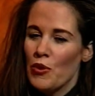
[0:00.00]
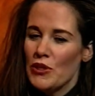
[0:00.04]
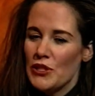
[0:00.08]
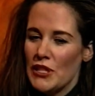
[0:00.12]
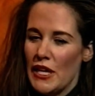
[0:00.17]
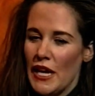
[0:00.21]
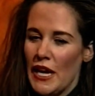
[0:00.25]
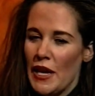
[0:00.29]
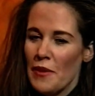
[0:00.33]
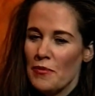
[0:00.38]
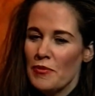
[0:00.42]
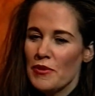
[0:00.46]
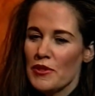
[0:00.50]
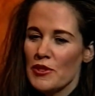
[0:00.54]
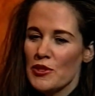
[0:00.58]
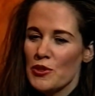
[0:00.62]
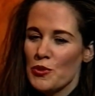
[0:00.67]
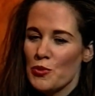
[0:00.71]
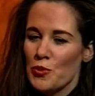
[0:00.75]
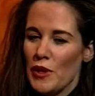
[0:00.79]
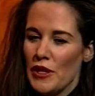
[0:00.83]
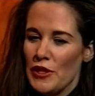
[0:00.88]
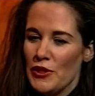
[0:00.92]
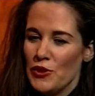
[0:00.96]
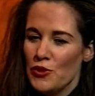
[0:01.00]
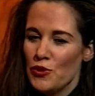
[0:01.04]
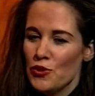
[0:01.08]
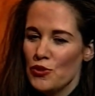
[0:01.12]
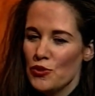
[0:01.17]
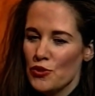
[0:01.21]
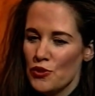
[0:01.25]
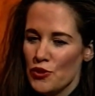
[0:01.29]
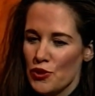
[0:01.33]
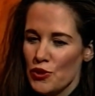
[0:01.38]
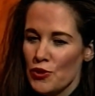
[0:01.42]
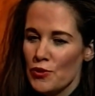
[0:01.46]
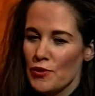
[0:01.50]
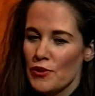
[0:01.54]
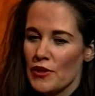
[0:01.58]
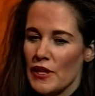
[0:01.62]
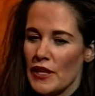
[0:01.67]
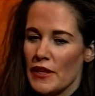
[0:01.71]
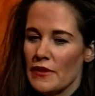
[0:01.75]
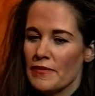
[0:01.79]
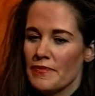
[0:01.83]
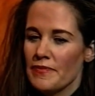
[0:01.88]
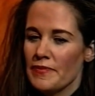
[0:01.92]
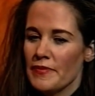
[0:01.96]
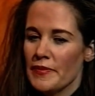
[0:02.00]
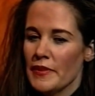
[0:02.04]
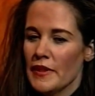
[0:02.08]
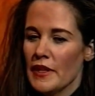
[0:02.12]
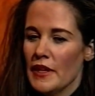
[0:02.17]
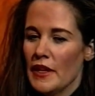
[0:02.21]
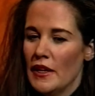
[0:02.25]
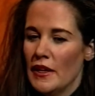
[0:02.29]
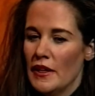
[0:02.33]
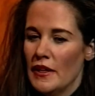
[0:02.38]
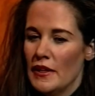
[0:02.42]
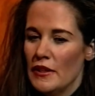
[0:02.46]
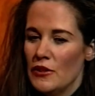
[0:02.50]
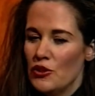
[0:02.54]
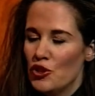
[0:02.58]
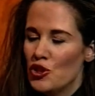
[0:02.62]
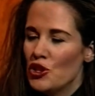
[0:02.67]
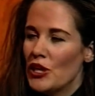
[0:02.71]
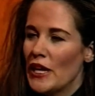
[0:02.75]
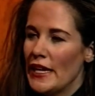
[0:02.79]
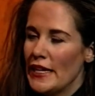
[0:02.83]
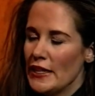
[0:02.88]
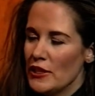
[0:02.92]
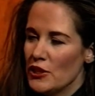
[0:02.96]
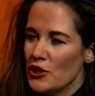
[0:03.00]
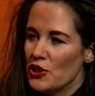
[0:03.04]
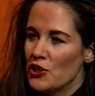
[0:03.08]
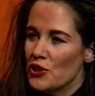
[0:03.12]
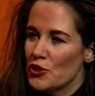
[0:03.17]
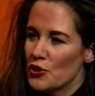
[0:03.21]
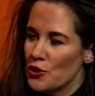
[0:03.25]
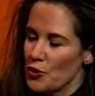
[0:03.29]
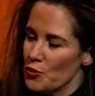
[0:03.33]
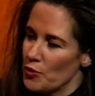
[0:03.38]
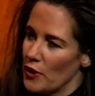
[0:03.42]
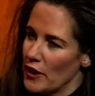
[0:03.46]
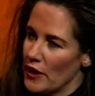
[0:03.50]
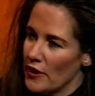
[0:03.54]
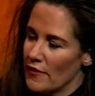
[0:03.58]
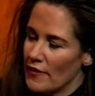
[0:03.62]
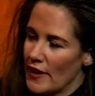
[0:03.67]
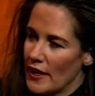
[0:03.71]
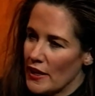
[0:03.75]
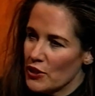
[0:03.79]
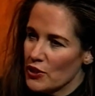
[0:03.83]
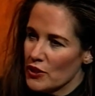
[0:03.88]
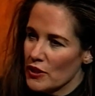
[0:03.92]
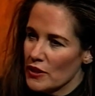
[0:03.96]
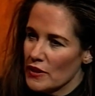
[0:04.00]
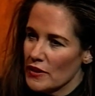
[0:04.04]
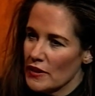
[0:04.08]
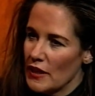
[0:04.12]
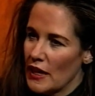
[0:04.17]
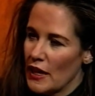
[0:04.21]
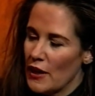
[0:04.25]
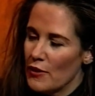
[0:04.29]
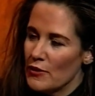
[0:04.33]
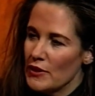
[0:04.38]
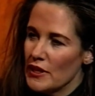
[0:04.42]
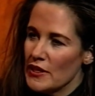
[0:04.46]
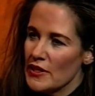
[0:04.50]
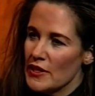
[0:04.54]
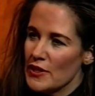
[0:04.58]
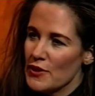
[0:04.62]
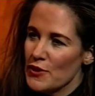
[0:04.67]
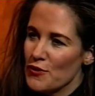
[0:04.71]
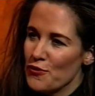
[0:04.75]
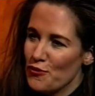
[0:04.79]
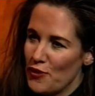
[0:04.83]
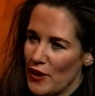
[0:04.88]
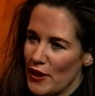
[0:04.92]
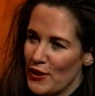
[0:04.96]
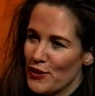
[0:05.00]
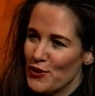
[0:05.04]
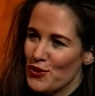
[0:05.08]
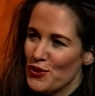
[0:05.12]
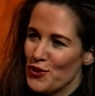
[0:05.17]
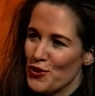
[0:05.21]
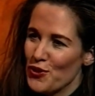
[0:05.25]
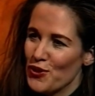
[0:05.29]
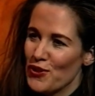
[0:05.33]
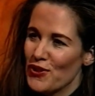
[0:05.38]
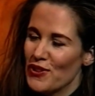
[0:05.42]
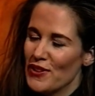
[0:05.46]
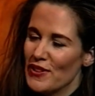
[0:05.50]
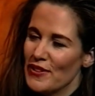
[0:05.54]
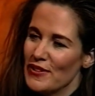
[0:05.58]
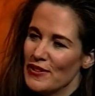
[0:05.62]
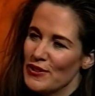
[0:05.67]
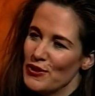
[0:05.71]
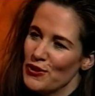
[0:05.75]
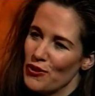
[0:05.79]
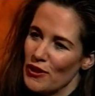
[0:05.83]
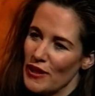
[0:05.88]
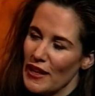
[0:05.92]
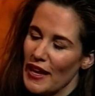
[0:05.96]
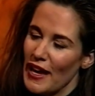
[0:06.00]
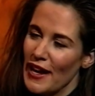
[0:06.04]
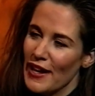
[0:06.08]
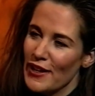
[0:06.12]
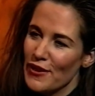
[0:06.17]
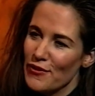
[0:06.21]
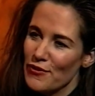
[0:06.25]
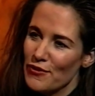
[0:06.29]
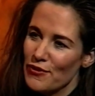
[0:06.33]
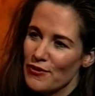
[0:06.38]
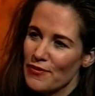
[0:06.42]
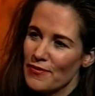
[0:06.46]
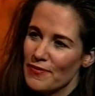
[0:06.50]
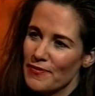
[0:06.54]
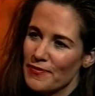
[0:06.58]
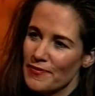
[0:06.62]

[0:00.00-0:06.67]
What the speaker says: what happens when you do then change the way of action? How does it affect your life?